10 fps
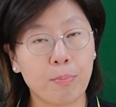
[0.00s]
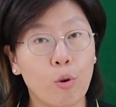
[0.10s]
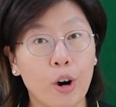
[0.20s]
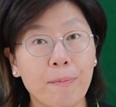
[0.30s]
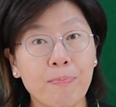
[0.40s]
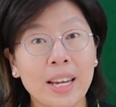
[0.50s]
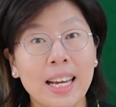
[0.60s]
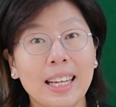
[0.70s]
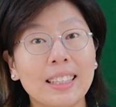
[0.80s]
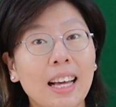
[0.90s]
port,
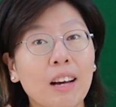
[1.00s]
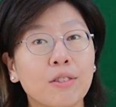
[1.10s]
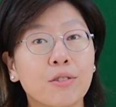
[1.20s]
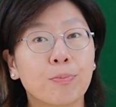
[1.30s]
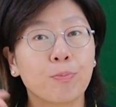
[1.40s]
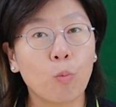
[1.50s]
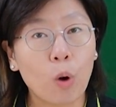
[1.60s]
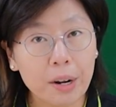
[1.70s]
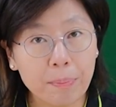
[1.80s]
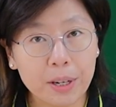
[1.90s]
allows
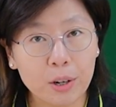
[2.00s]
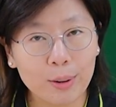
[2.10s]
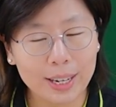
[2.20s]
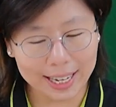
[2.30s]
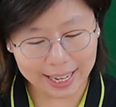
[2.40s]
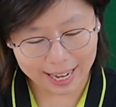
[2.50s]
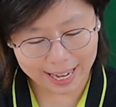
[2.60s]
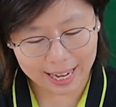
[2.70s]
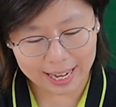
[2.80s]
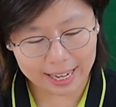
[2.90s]
one PoE
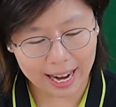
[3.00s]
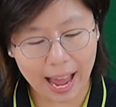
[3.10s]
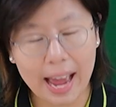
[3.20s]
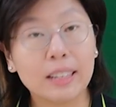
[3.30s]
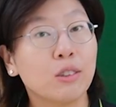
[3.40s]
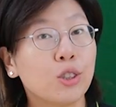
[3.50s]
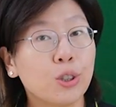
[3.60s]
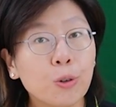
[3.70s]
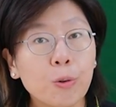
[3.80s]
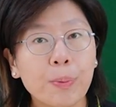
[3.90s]
in and
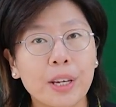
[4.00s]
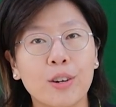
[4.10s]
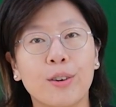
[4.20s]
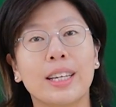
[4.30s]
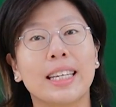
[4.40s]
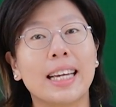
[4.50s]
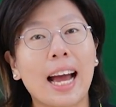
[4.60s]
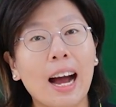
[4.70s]
two PoE